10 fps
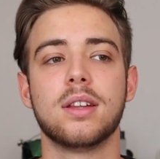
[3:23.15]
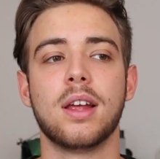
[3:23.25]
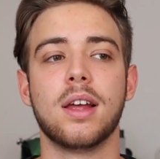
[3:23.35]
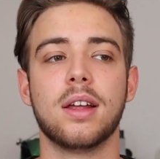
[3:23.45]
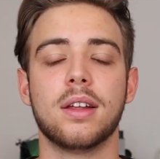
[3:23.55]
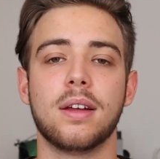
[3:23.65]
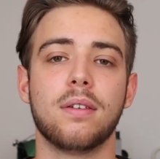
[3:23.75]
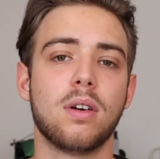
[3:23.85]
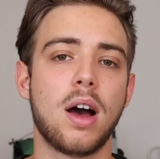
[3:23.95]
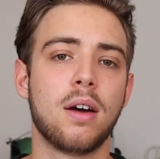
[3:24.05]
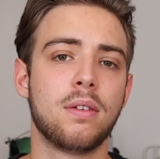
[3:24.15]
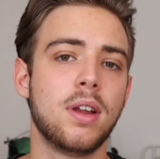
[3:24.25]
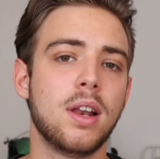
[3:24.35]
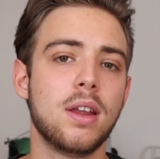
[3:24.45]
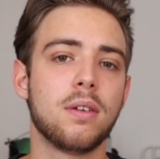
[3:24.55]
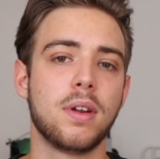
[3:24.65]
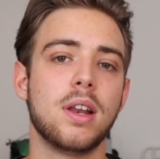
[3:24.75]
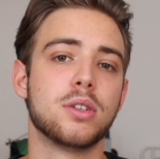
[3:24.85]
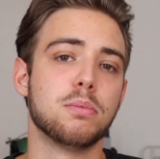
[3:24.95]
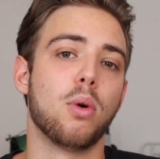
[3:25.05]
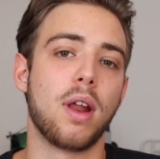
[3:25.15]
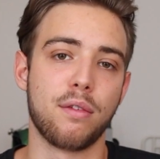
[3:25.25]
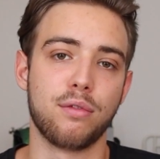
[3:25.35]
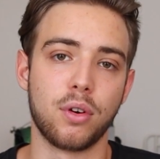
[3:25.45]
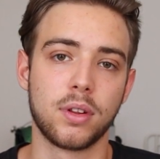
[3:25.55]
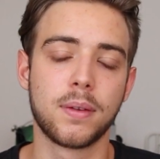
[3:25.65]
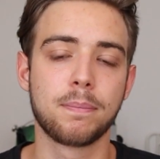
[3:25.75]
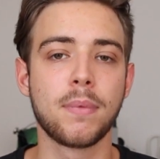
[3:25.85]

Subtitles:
a really small effort.